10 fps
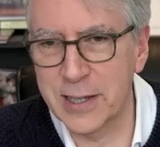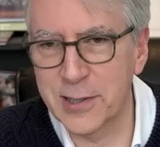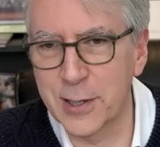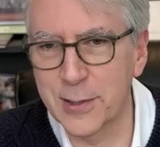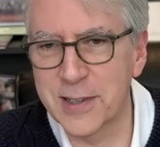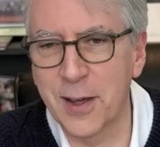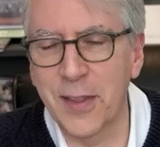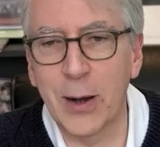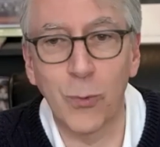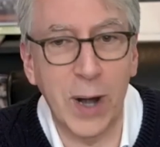So you'll see all
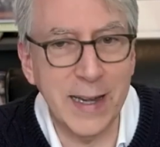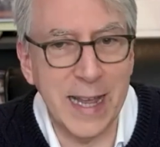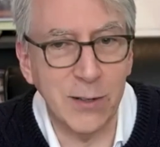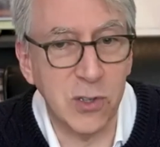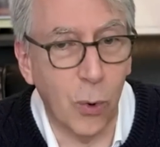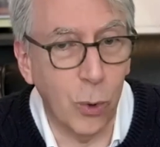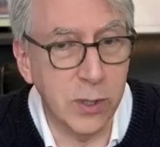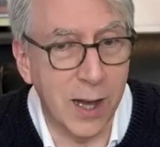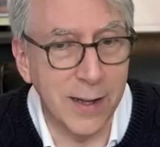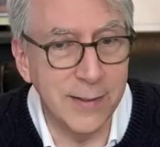that right now. So hold
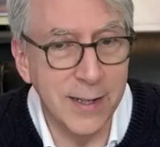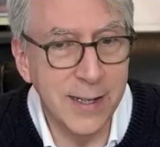on